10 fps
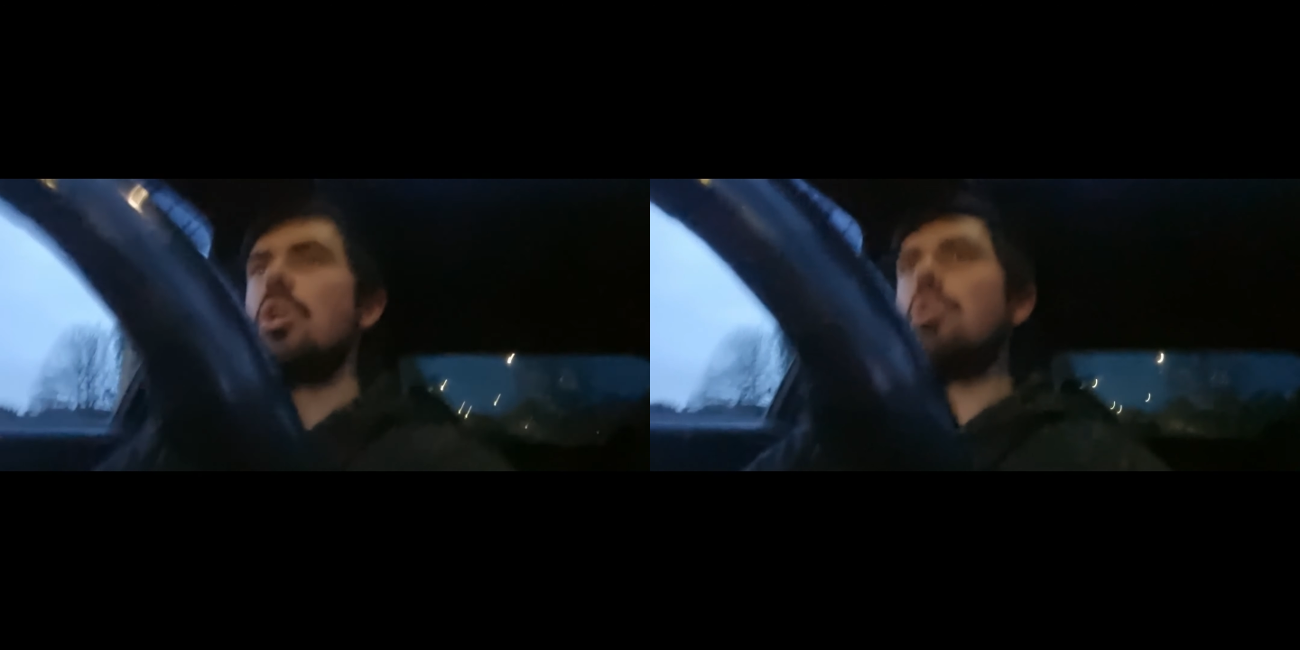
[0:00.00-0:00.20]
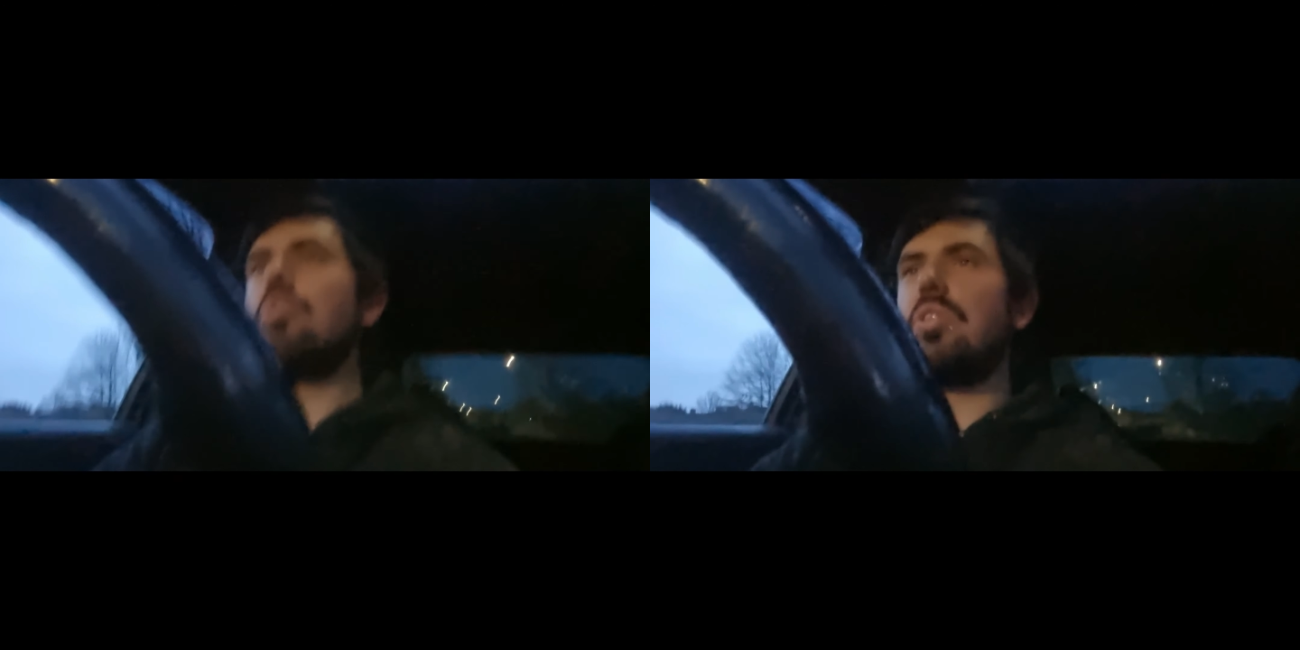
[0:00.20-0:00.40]

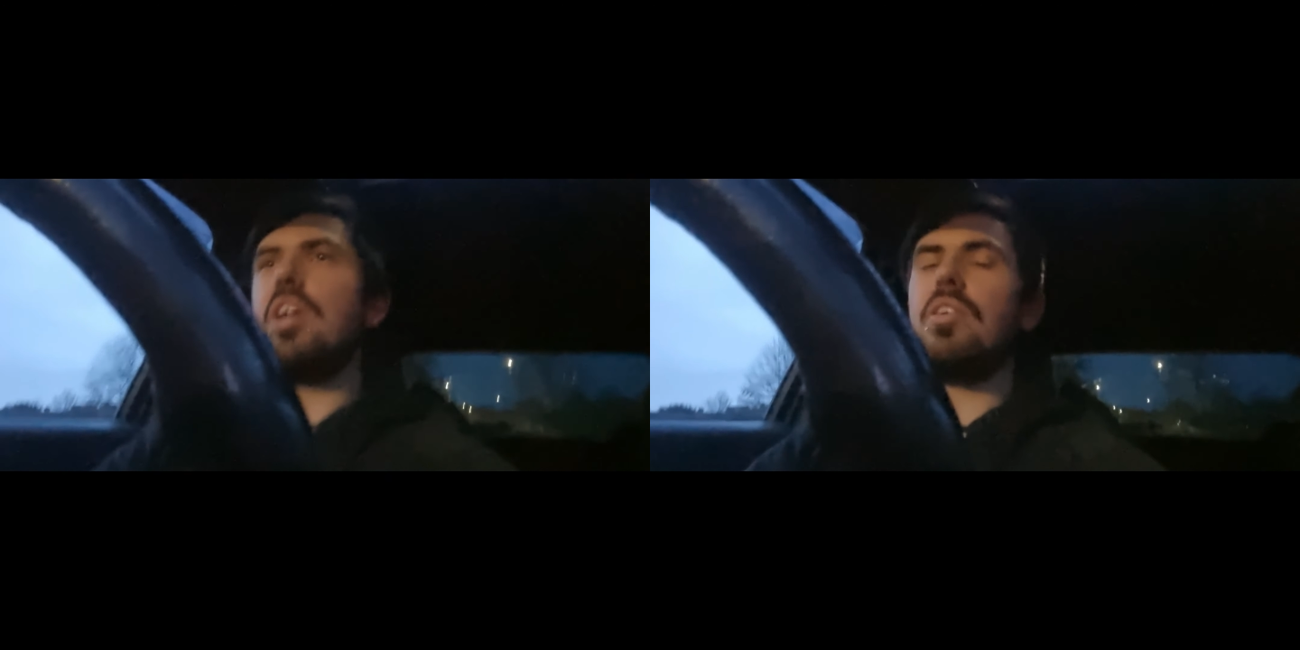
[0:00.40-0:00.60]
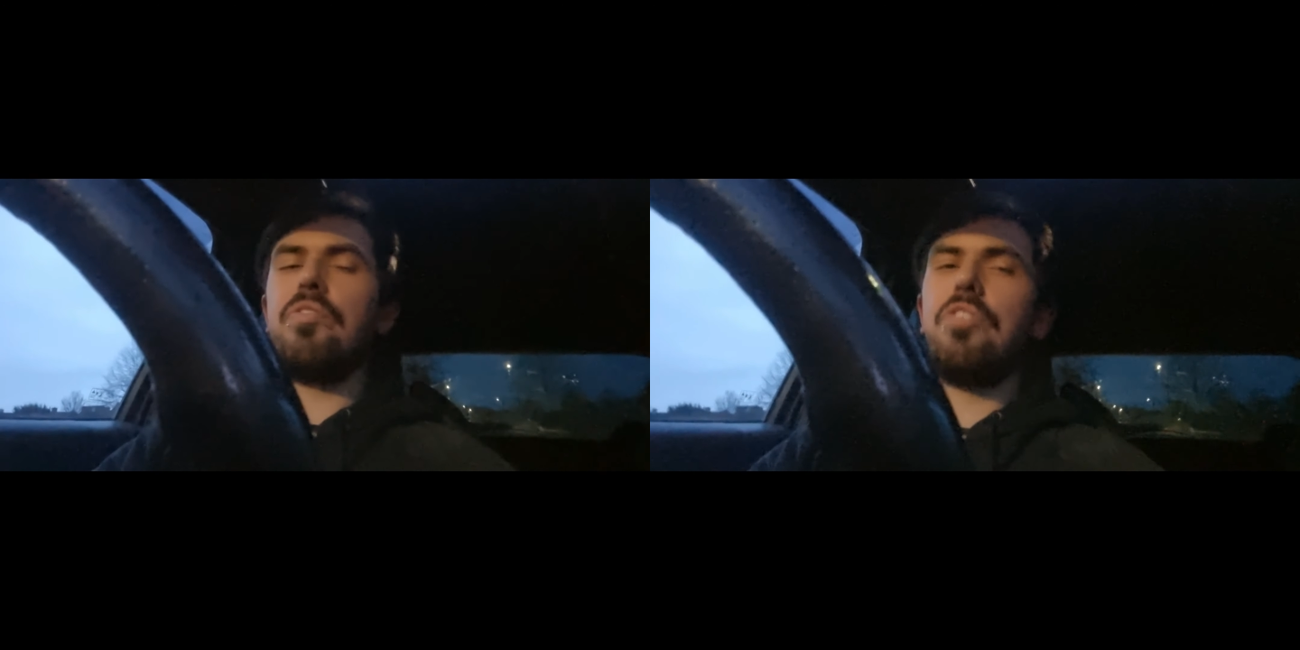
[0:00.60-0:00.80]
you
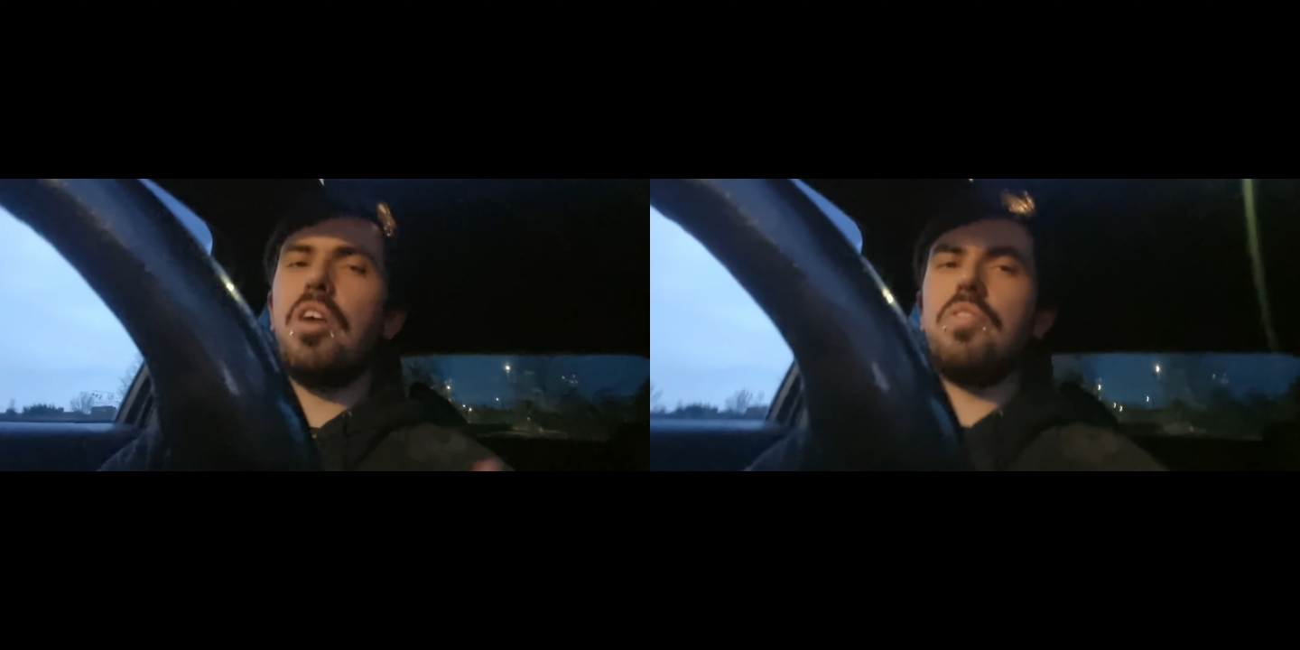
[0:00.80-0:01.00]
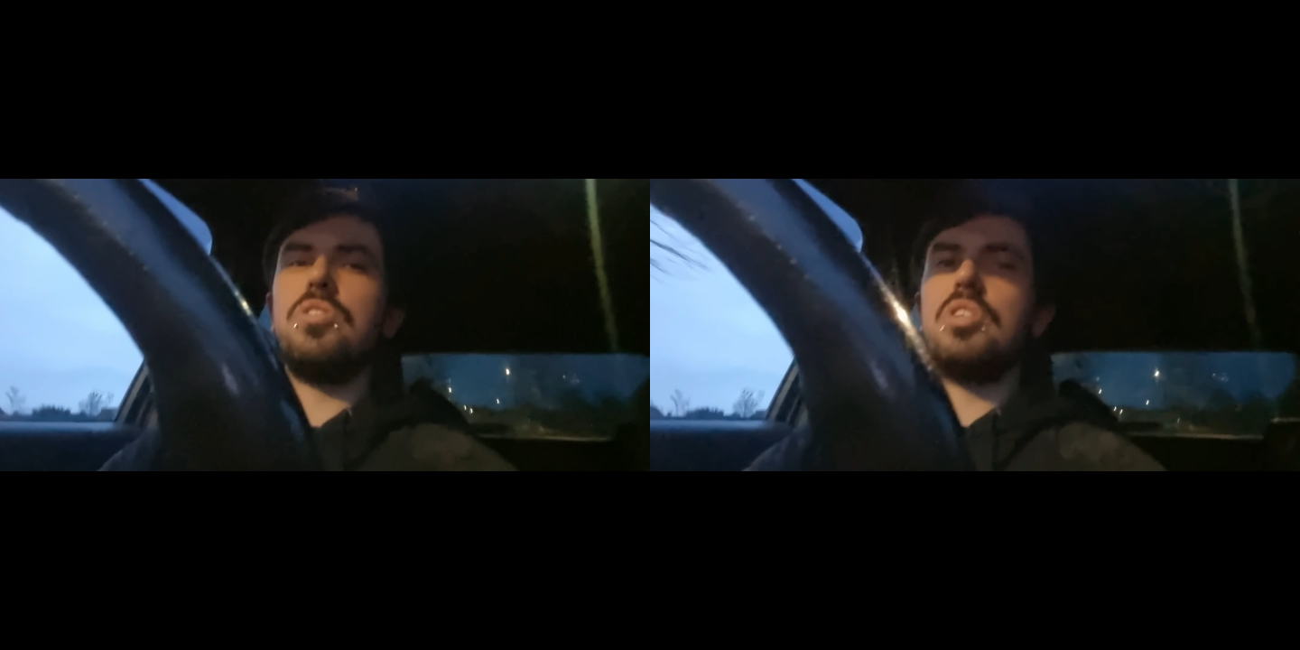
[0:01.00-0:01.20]
think
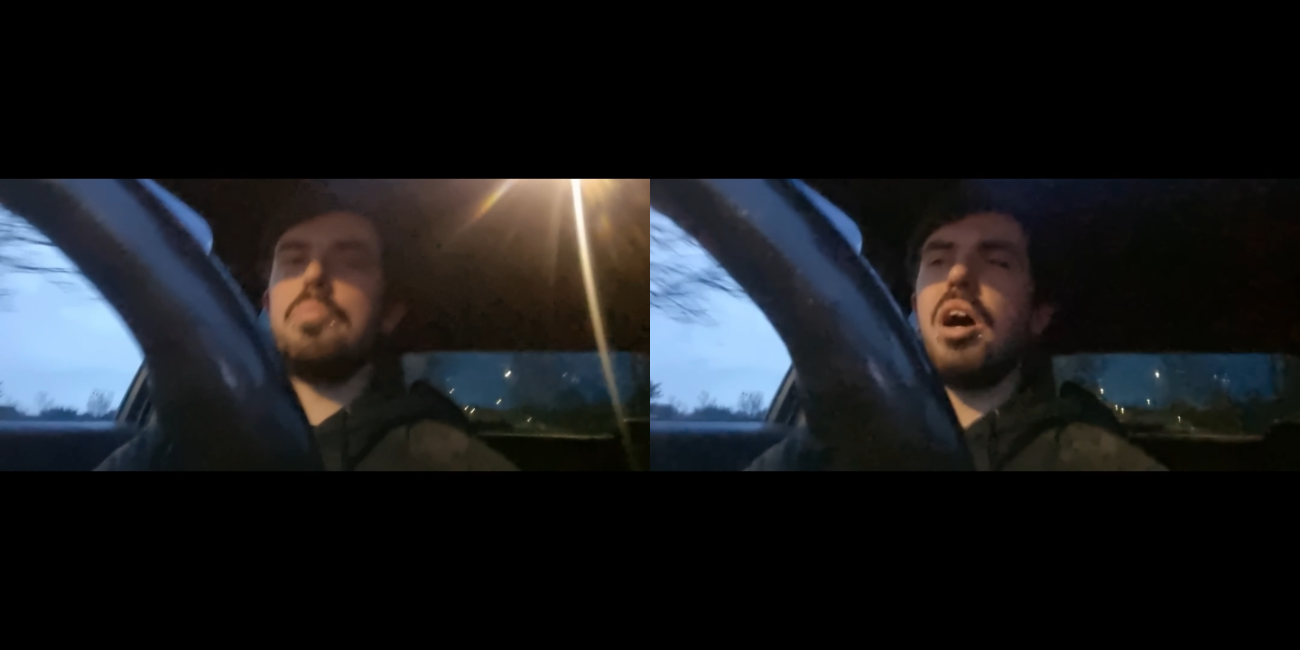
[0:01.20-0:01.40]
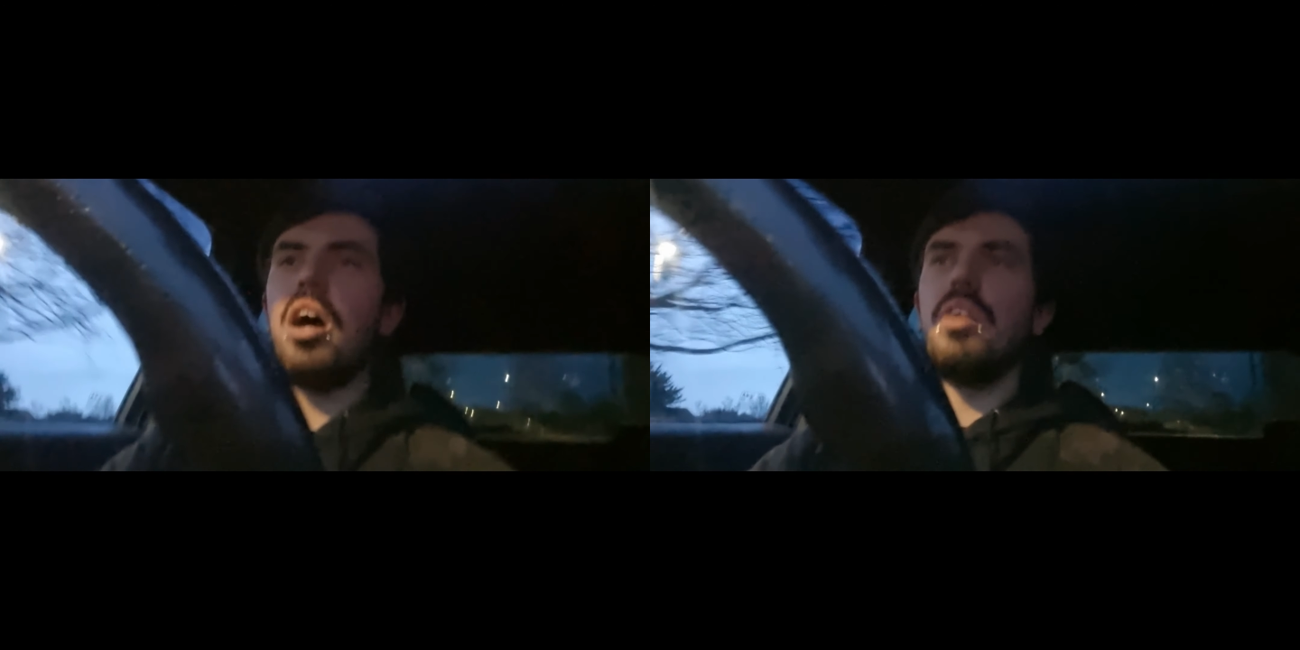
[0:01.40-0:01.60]
500
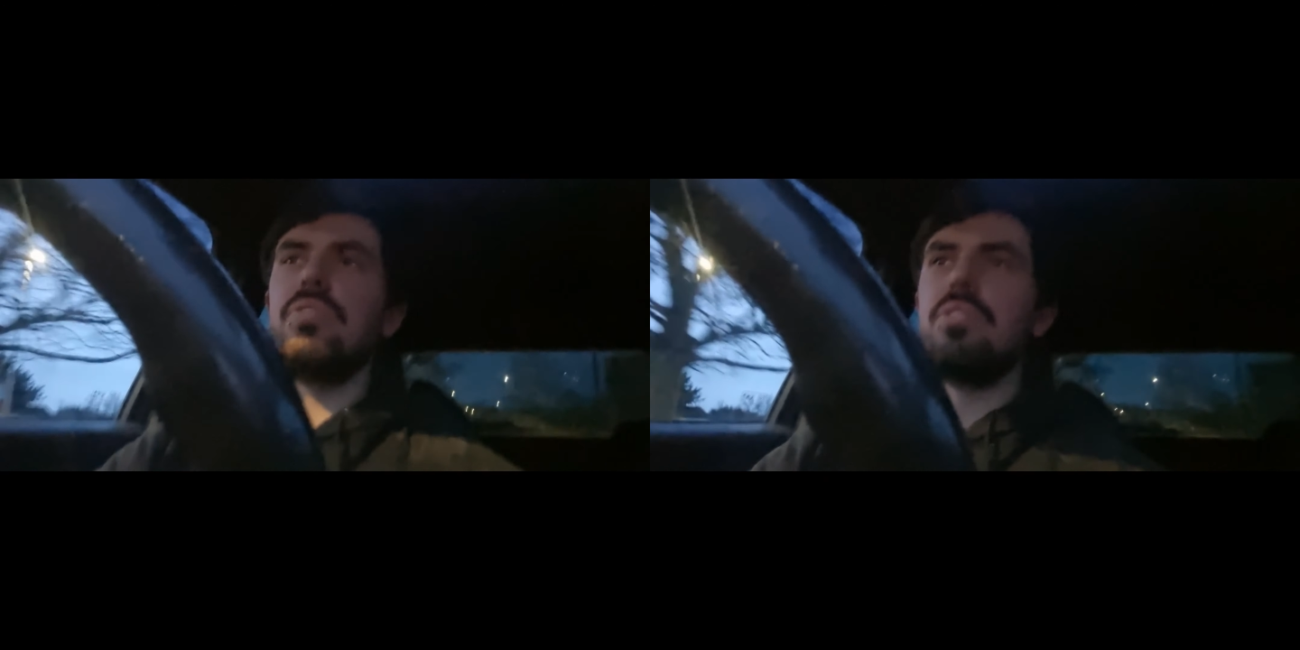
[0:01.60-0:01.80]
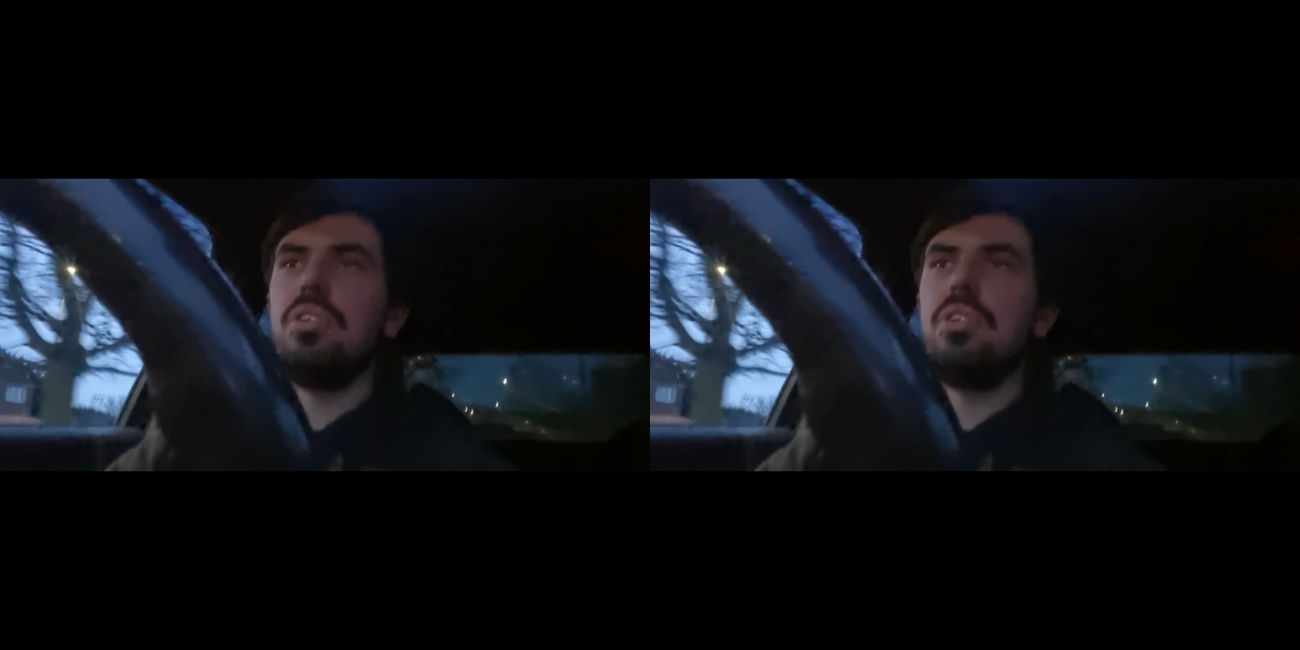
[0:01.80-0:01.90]
above,